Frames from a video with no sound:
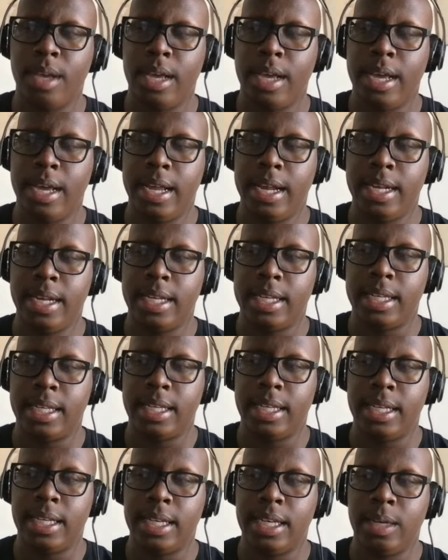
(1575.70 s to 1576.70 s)
and
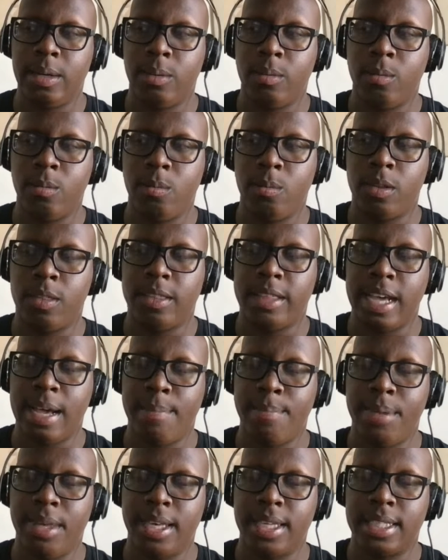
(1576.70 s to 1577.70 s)
with
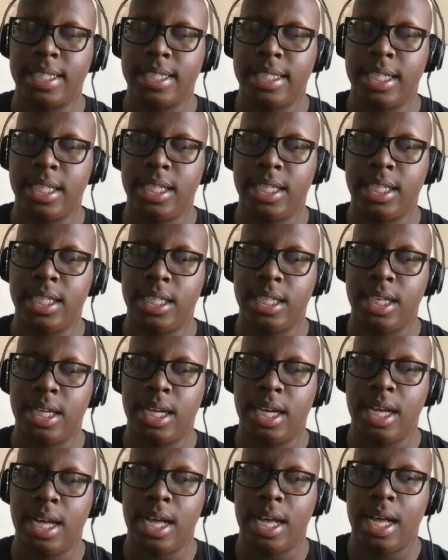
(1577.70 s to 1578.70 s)
that being said,
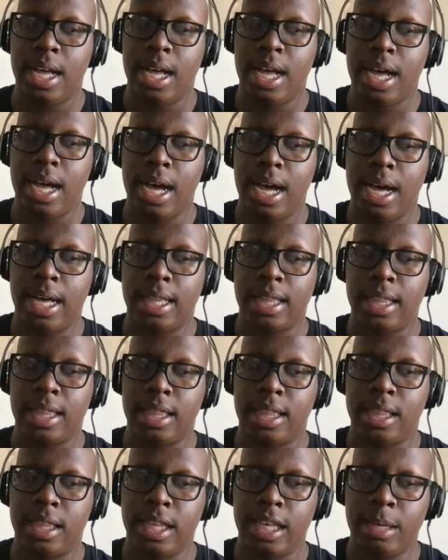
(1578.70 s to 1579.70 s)
I
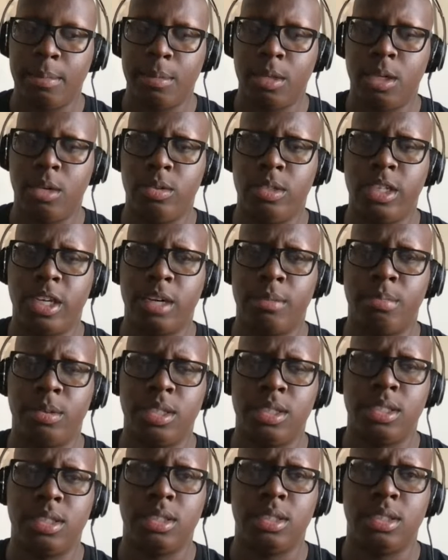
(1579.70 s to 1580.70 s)
think I'm gonna go Derek
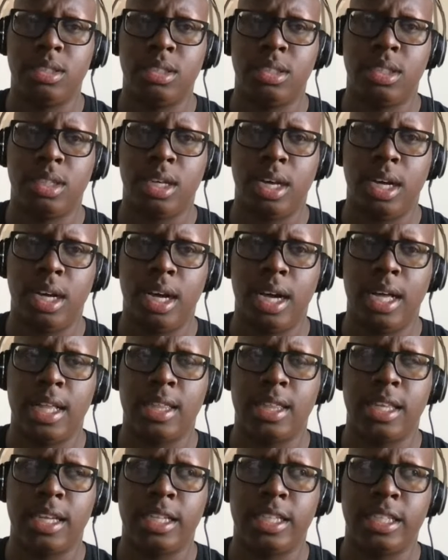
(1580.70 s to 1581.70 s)
Brunson. I
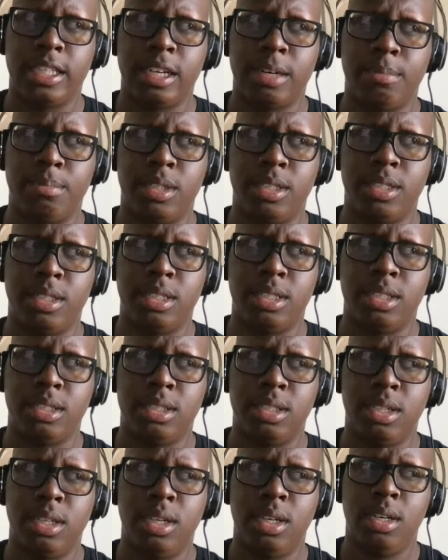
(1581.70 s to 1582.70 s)
think Derek Brunson
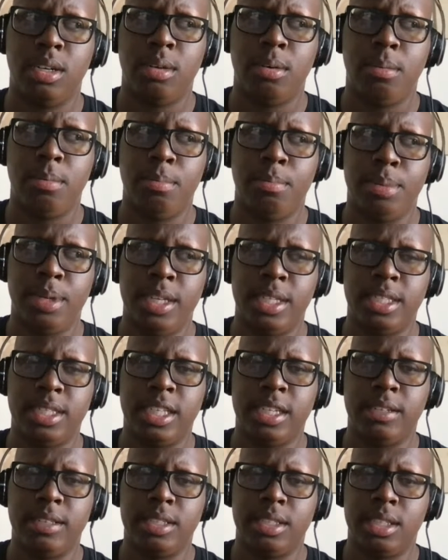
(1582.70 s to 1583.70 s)
beats
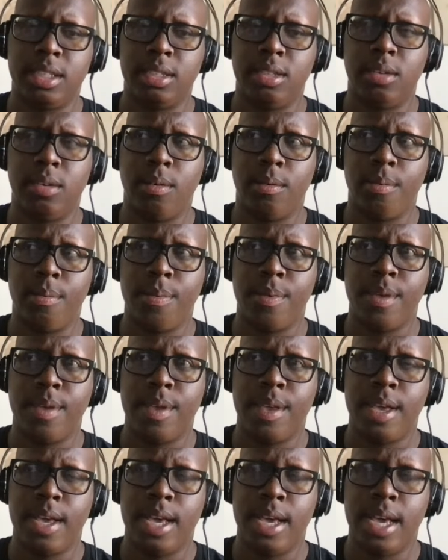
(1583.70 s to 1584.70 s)
Darren Till,
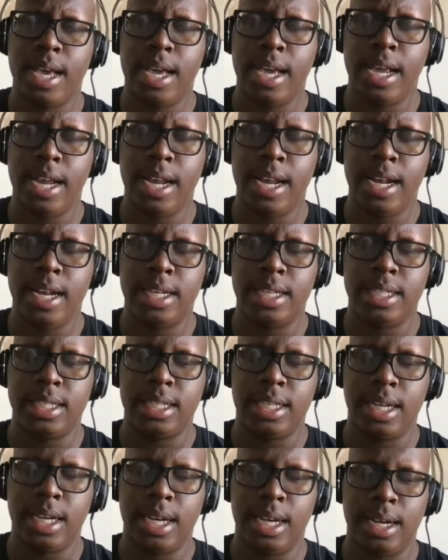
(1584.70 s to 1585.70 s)
and
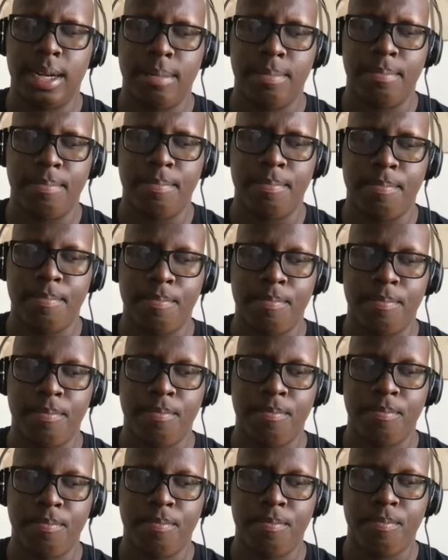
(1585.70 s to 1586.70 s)

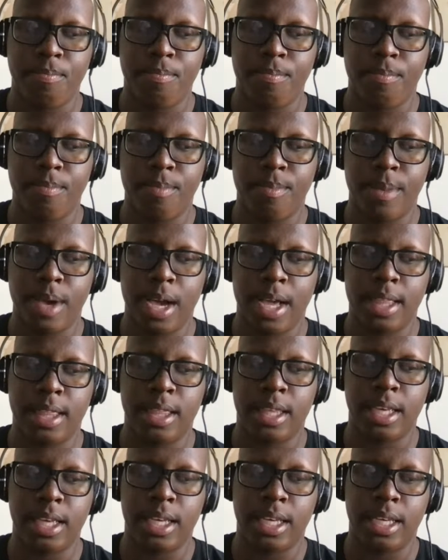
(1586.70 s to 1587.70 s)
I
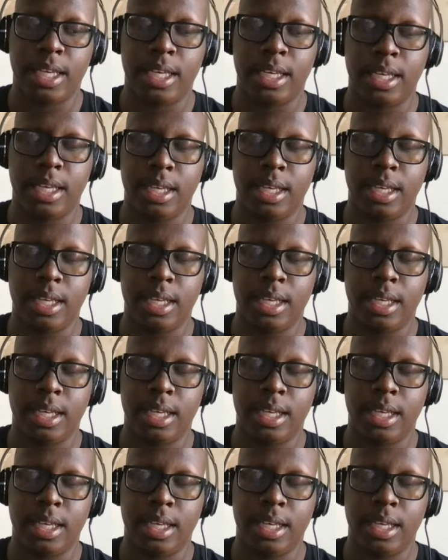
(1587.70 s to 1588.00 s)
think